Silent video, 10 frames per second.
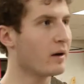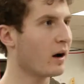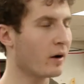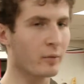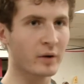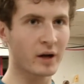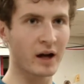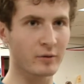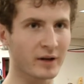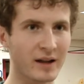Uh, we
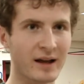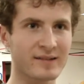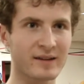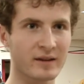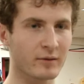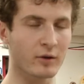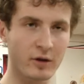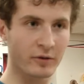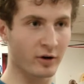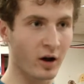kind of realized that,
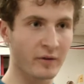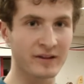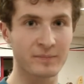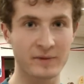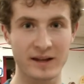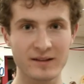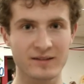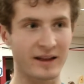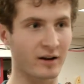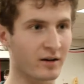look, there are all these
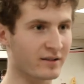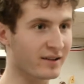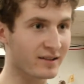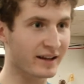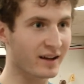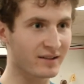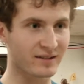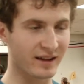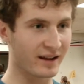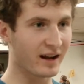kids that are just like
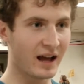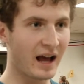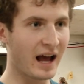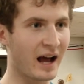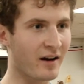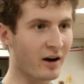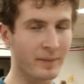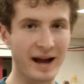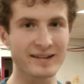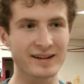us that are
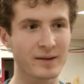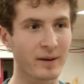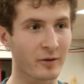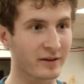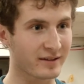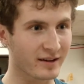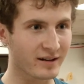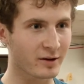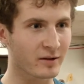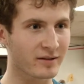passionate about these
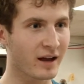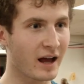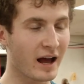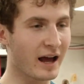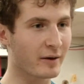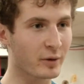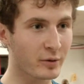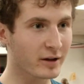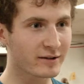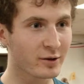issues, and we
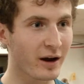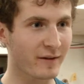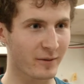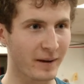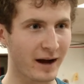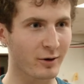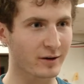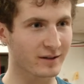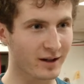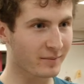really do have the
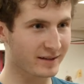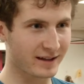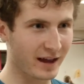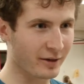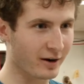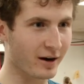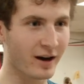power to come together.